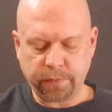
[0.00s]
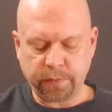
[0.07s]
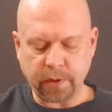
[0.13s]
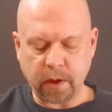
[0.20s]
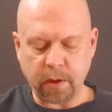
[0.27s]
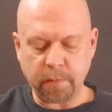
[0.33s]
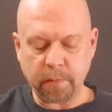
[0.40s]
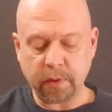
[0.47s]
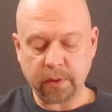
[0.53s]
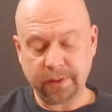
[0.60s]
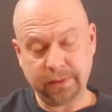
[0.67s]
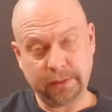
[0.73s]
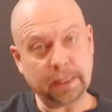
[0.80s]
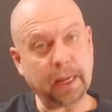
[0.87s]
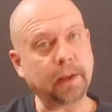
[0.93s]

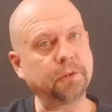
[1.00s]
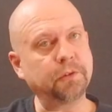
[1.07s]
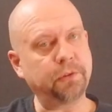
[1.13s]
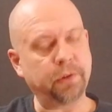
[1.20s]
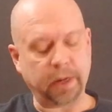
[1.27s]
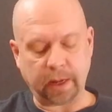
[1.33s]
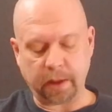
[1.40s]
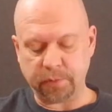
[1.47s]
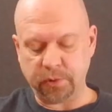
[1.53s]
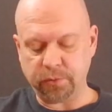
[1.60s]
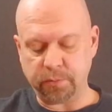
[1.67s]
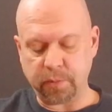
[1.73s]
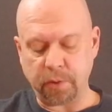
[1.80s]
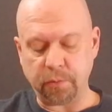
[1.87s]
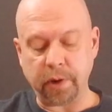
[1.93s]
thumb 2nd string, I'm
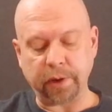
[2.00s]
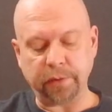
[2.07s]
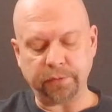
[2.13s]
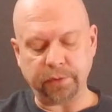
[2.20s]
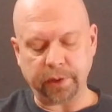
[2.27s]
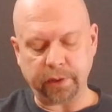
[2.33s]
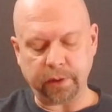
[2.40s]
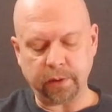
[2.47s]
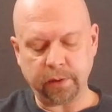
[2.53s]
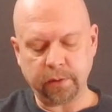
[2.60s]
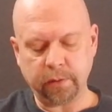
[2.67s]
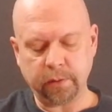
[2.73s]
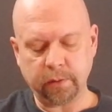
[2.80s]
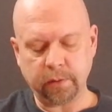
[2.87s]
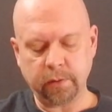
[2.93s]
using my ring finger,
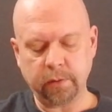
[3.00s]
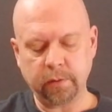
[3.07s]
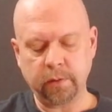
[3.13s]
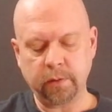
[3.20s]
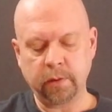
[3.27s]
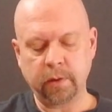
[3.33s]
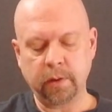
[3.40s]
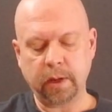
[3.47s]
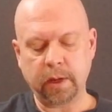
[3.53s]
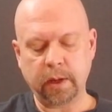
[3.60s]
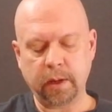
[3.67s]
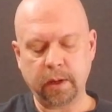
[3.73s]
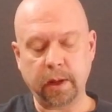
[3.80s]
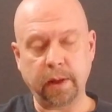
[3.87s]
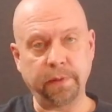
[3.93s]

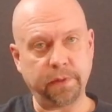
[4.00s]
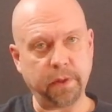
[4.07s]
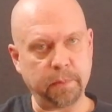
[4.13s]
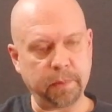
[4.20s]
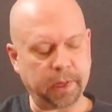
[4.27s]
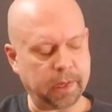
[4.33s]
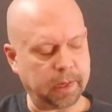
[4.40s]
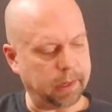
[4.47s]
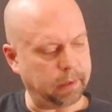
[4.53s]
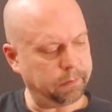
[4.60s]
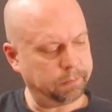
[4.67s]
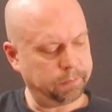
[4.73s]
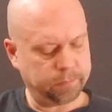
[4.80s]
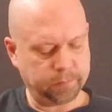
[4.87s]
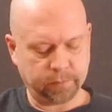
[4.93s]
and thumb
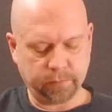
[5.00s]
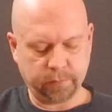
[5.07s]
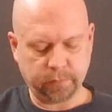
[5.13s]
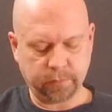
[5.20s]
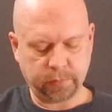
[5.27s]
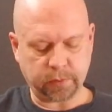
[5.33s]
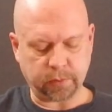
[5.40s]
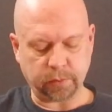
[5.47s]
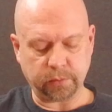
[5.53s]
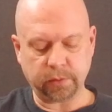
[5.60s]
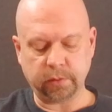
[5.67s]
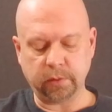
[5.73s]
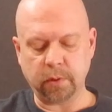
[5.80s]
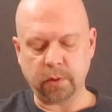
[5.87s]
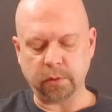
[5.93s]
again. So
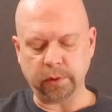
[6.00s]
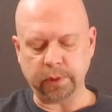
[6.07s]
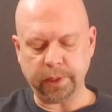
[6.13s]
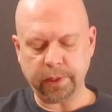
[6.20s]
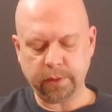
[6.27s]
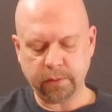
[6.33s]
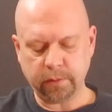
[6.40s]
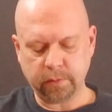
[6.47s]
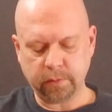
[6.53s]
slowly.